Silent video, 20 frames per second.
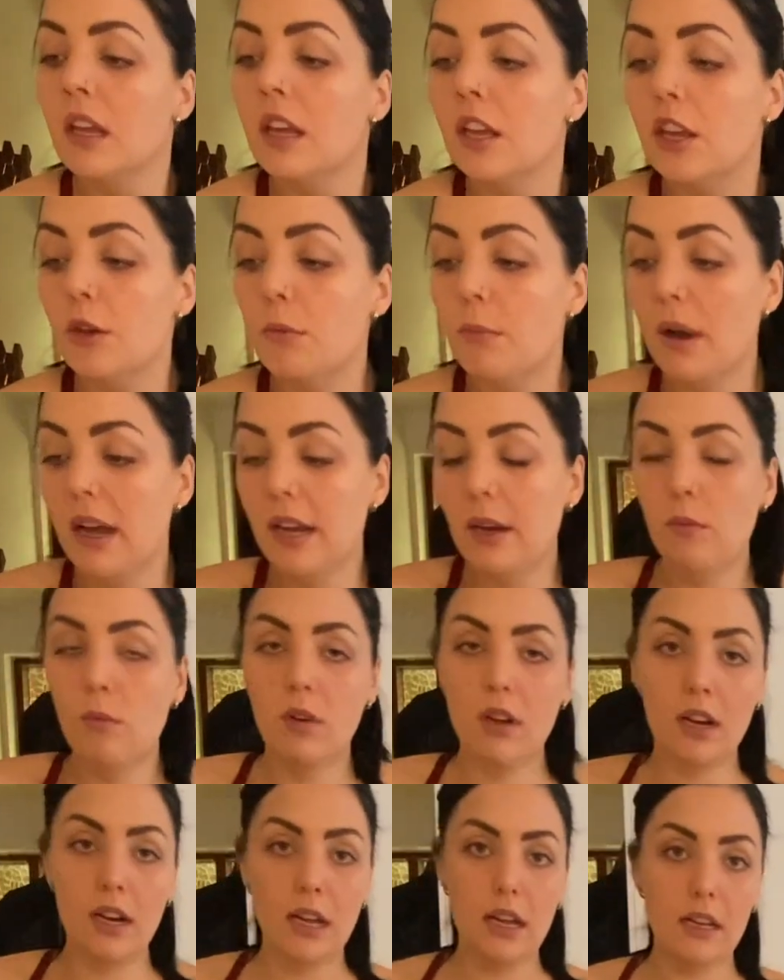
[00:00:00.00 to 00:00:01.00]
you might
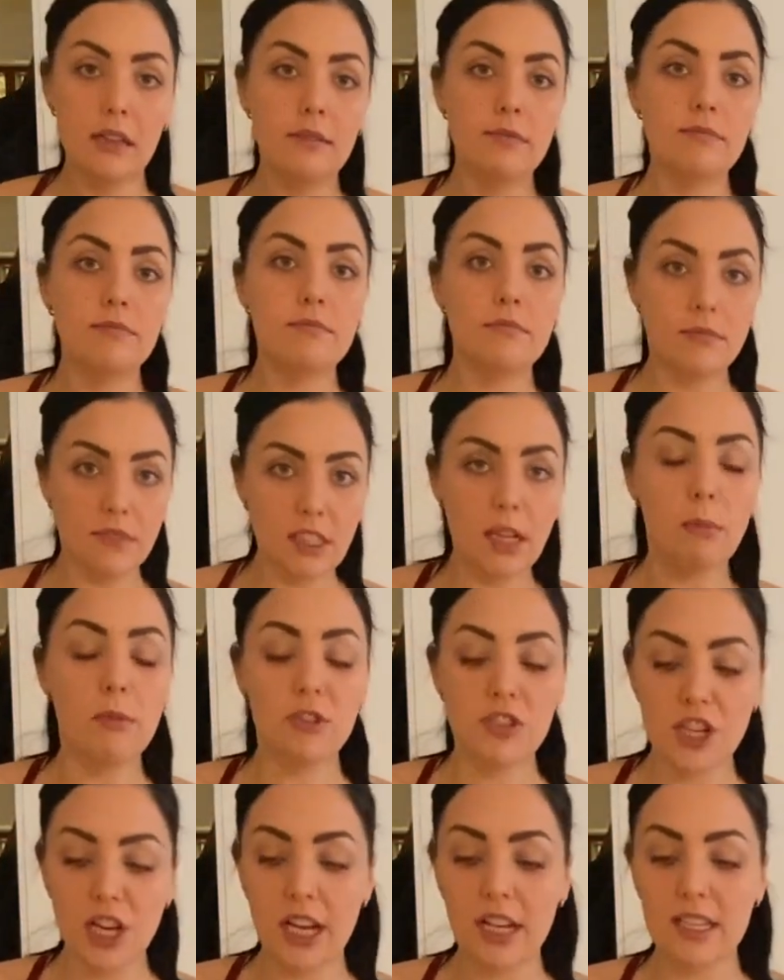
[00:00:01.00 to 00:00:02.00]
wanna double
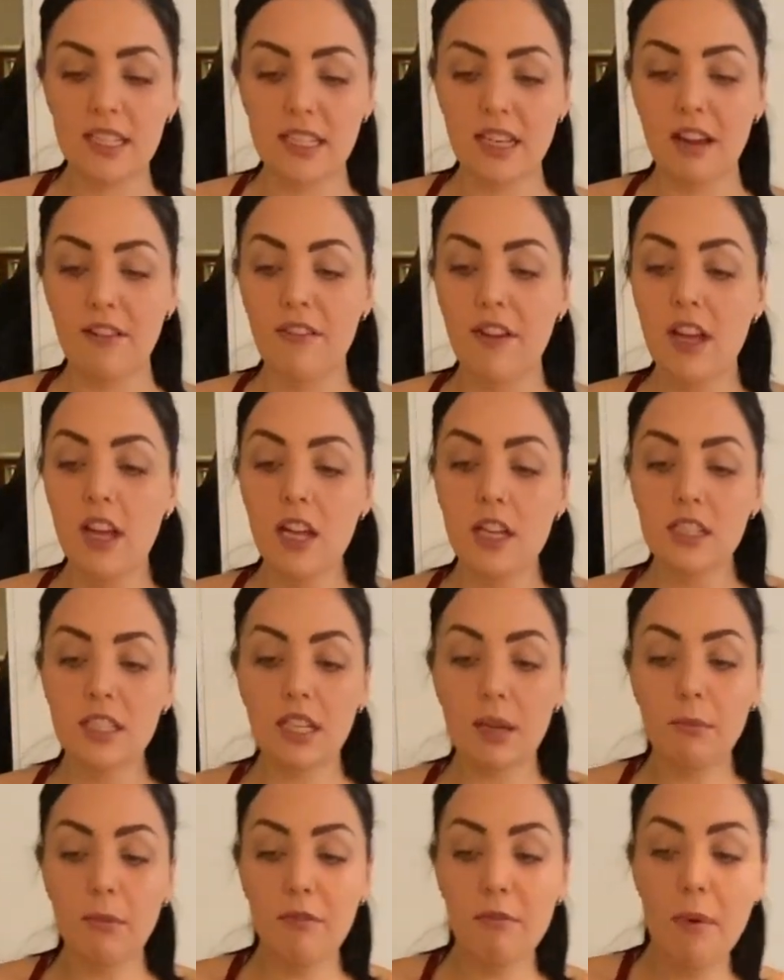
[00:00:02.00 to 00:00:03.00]
check stuff.
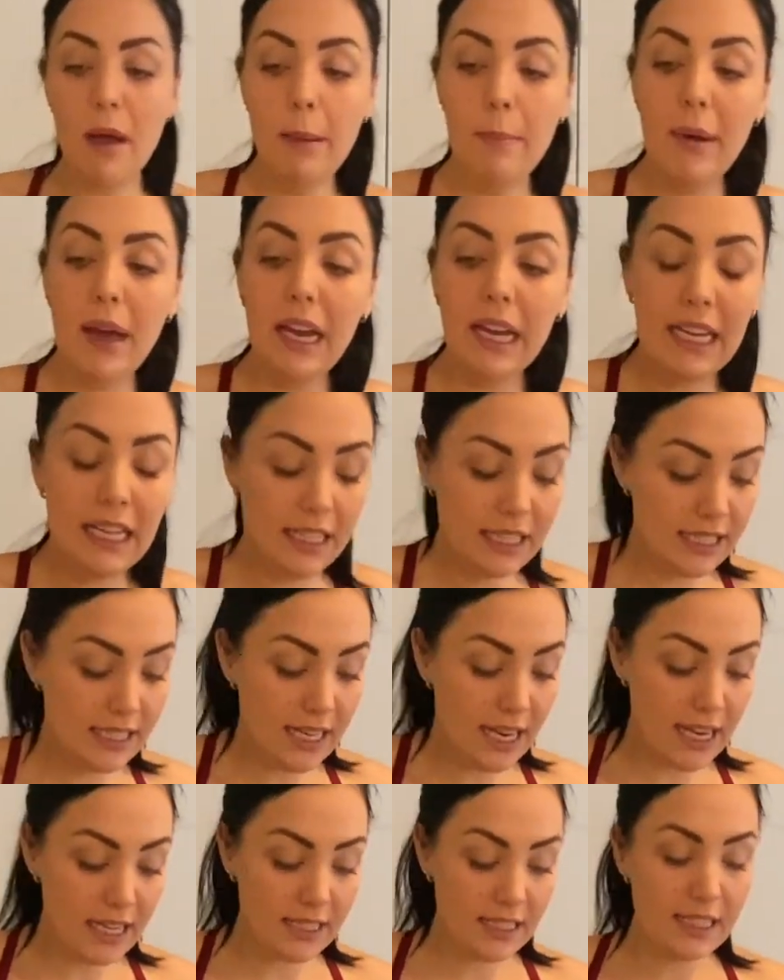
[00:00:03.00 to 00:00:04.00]
Some of my package
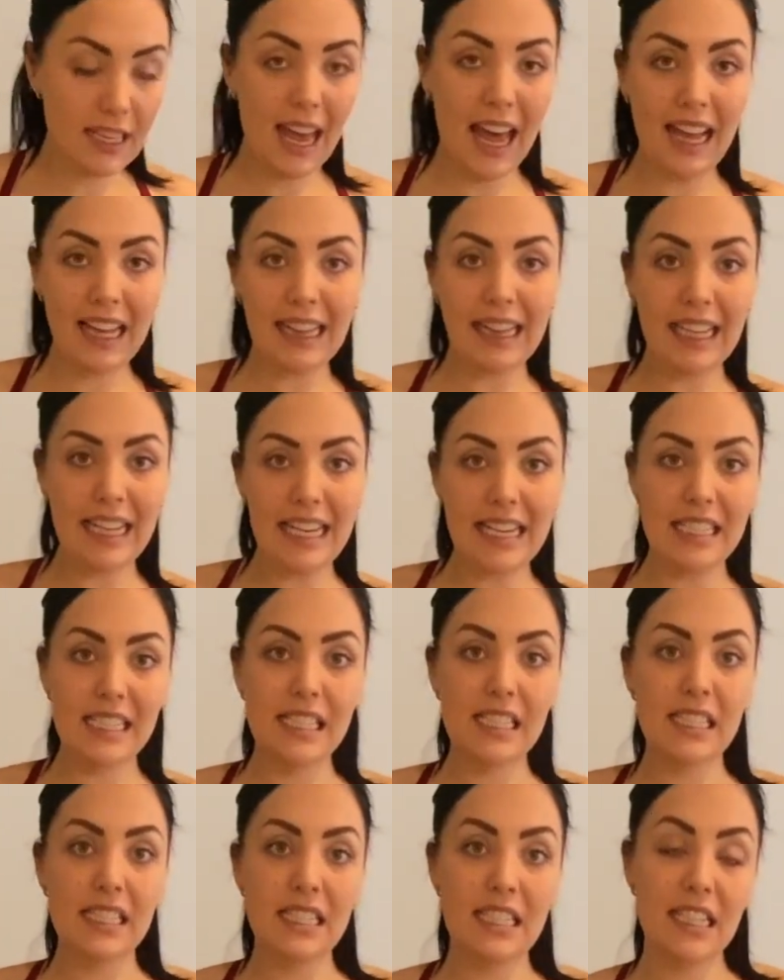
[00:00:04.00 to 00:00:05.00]
says at least
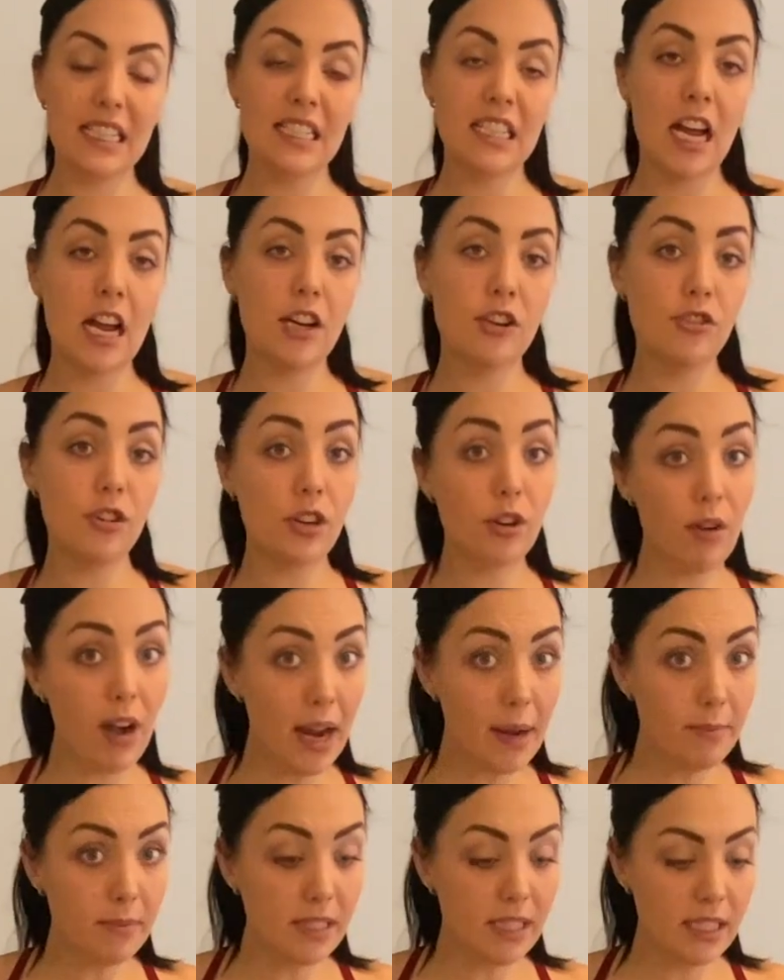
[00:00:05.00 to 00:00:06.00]
600
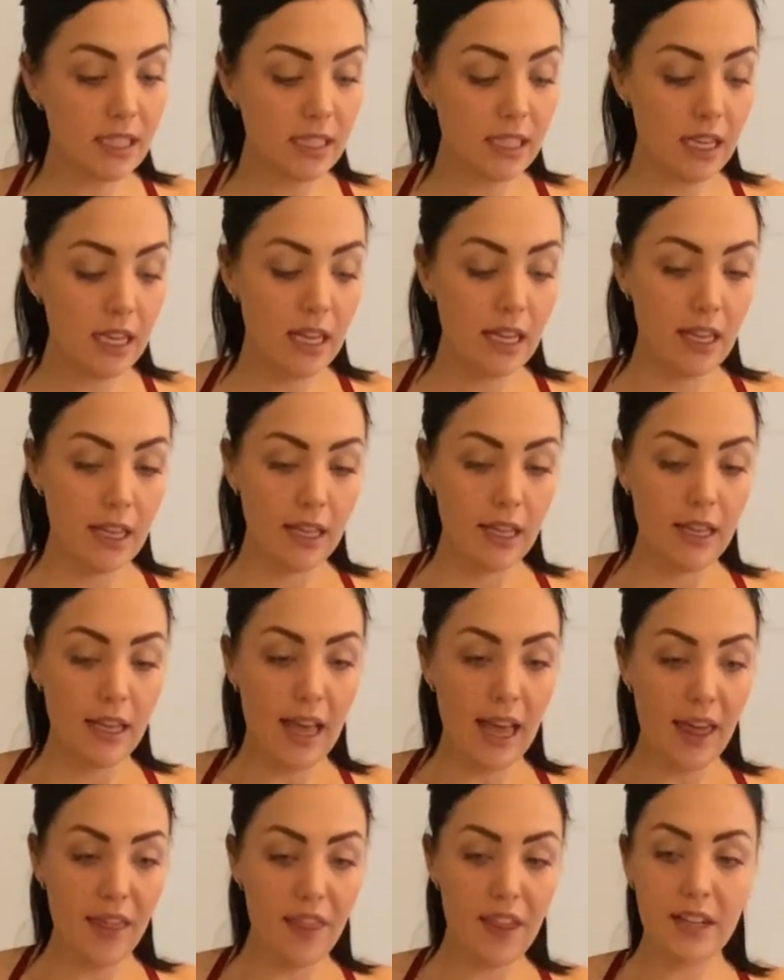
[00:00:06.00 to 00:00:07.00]
grams,
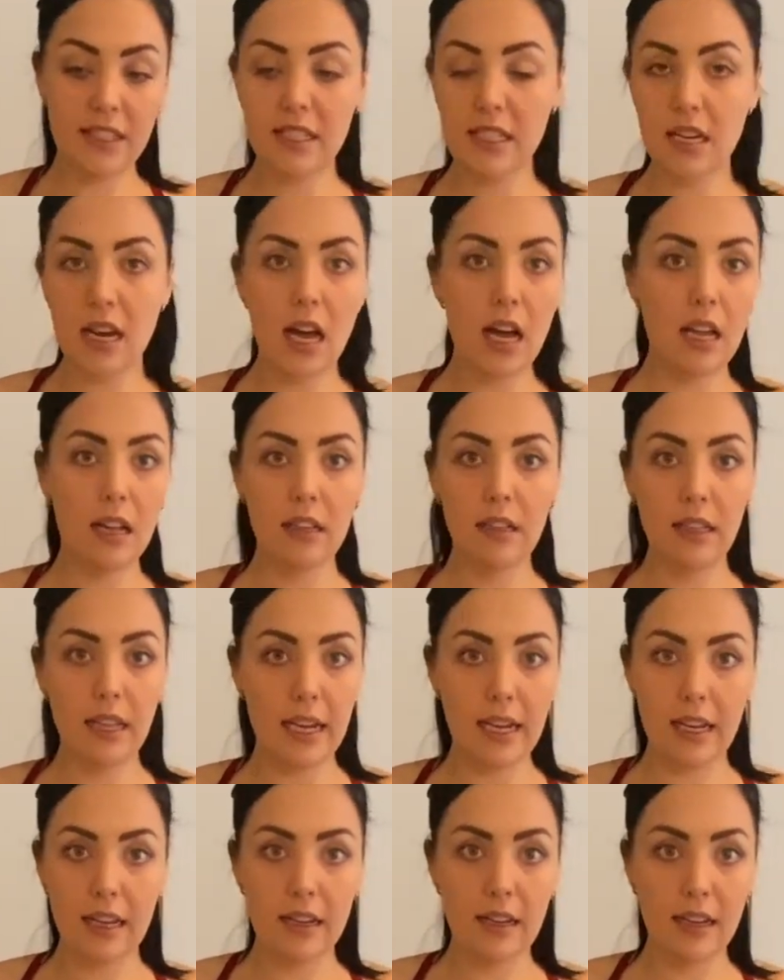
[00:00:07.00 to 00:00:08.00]
and that's not
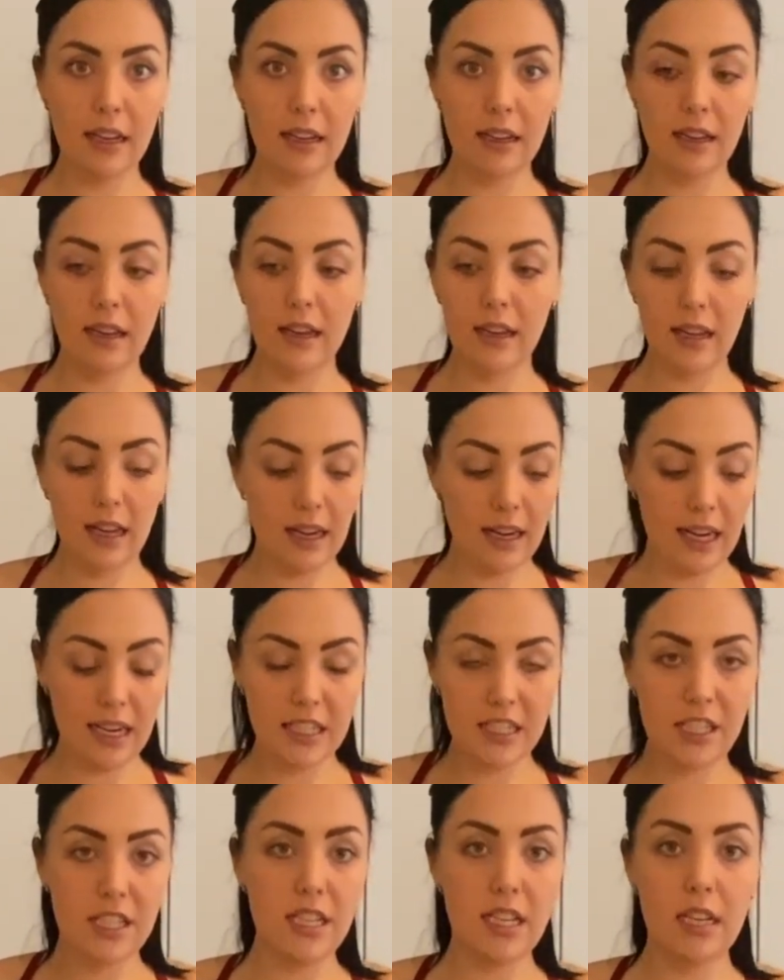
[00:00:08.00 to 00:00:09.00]
like an
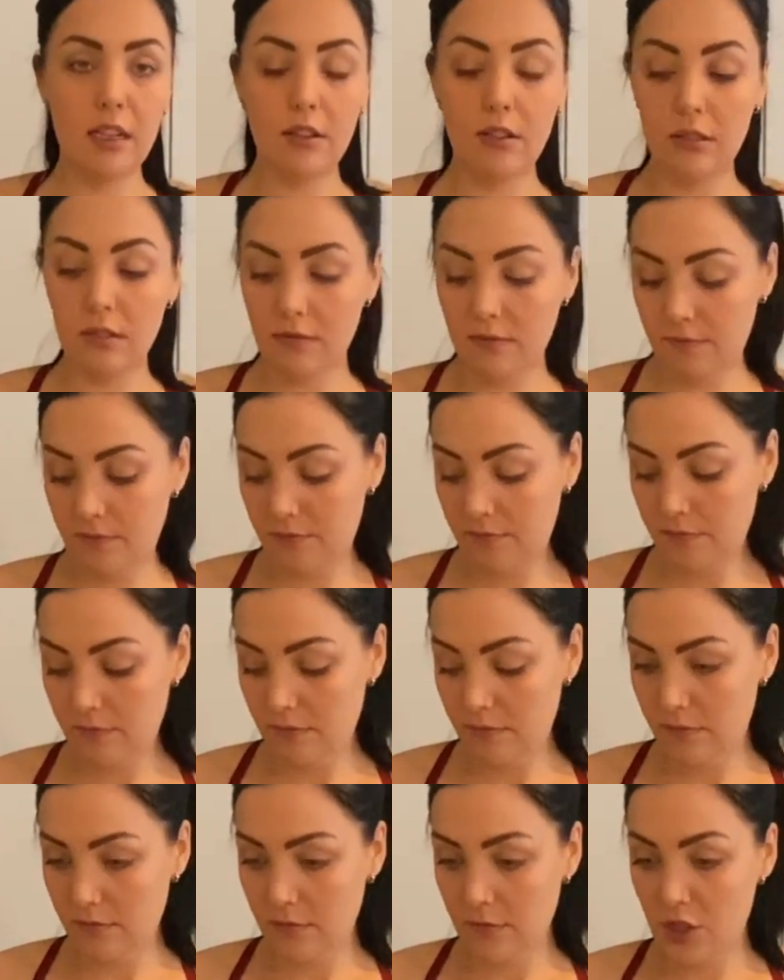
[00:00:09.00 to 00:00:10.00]
ideal
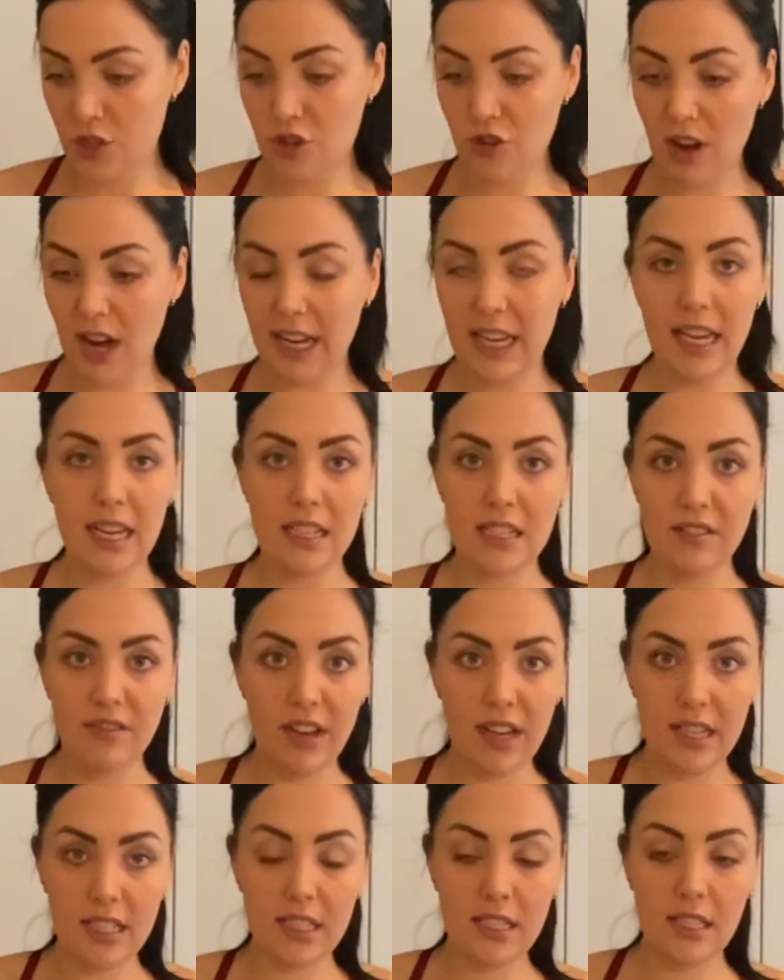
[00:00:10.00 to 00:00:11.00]
tracking
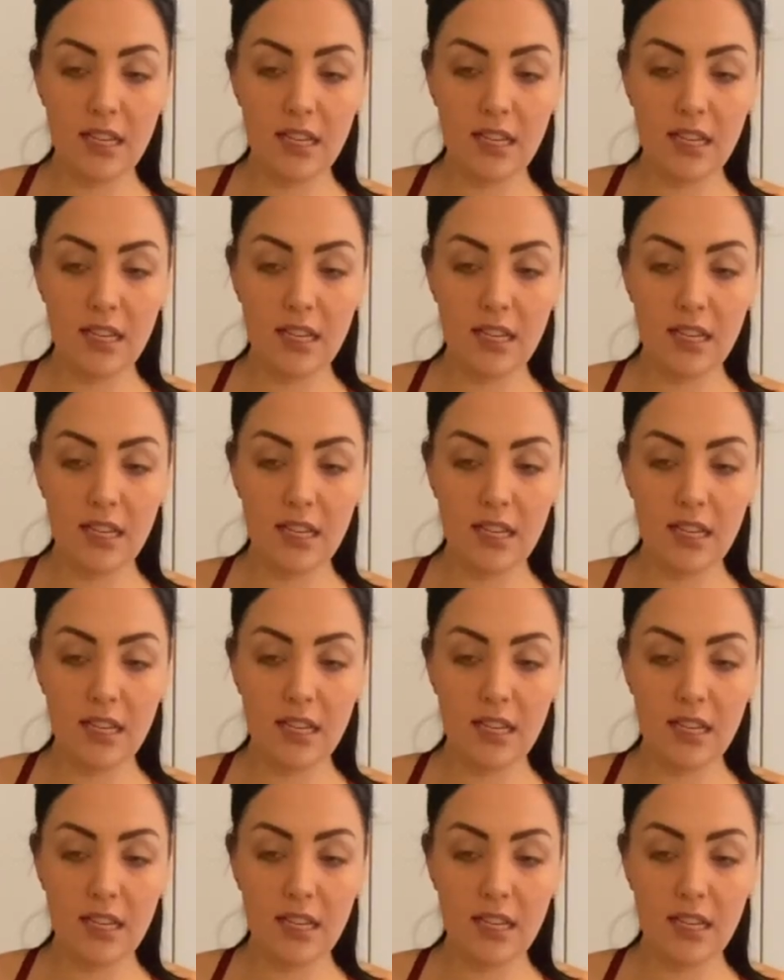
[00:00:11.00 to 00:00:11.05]
device.